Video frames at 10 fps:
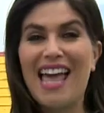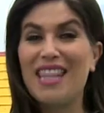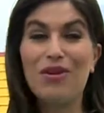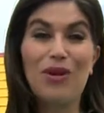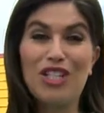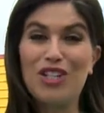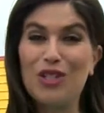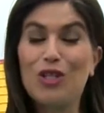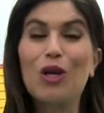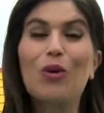The
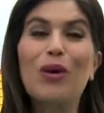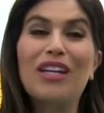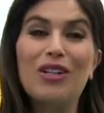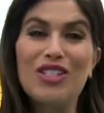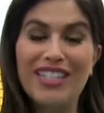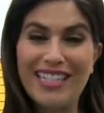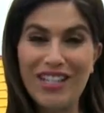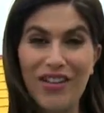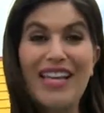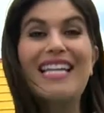original Der
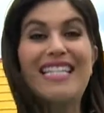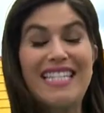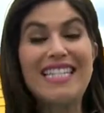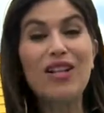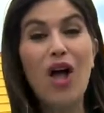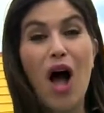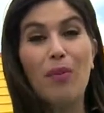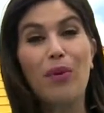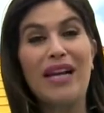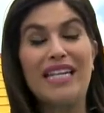Wienerschnitzel is still
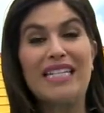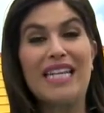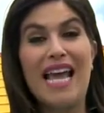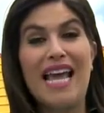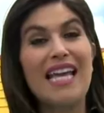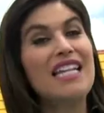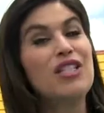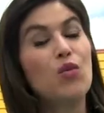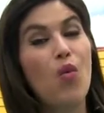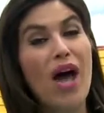operating today and
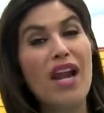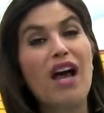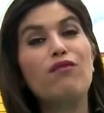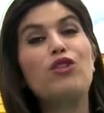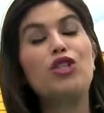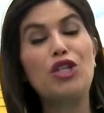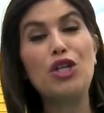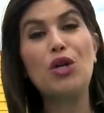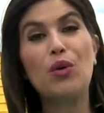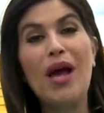is one of
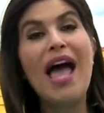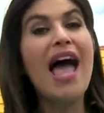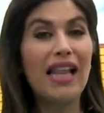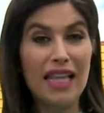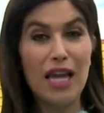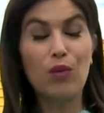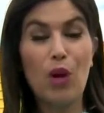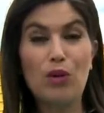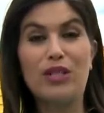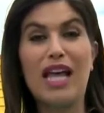two LA
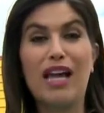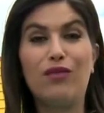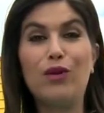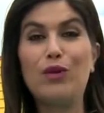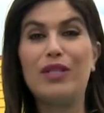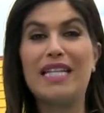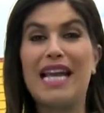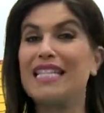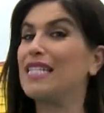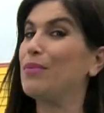roadside food
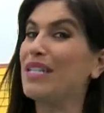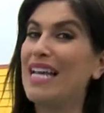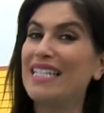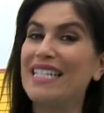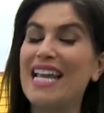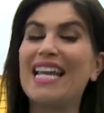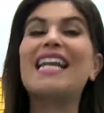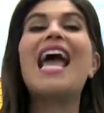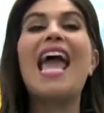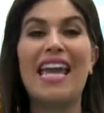stands to be
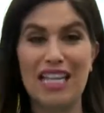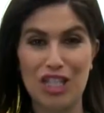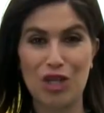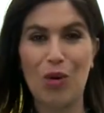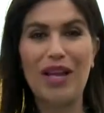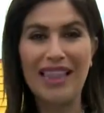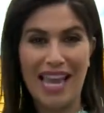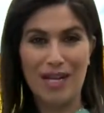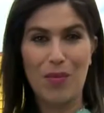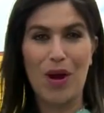designated a historic
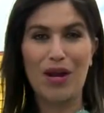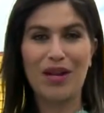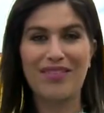landmark.